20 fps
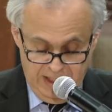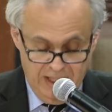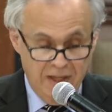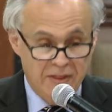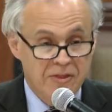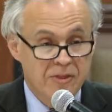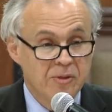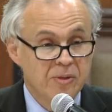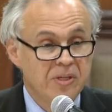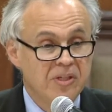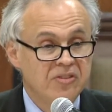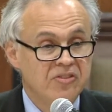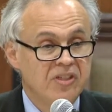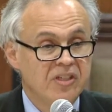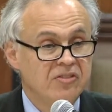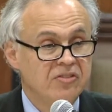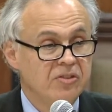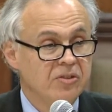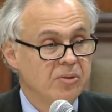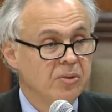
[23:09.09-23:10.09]
a
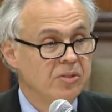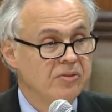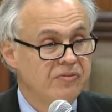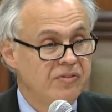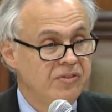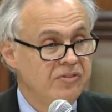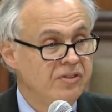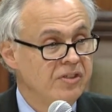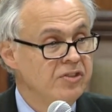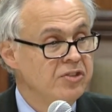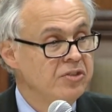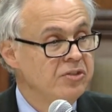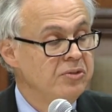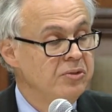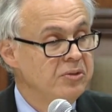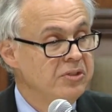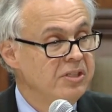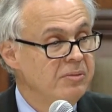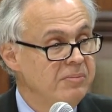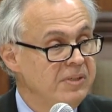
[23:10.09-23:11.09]
36 year old physician
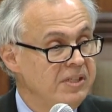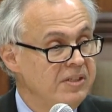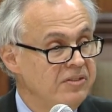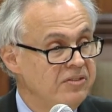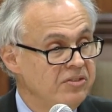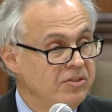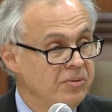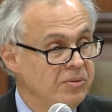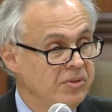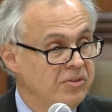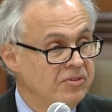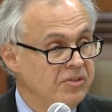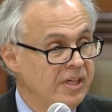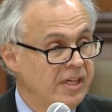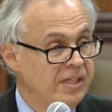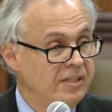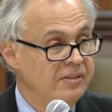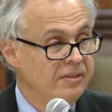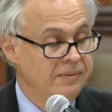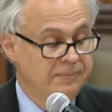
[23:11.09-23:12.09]
who committed
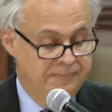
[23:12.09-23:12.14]
suicide.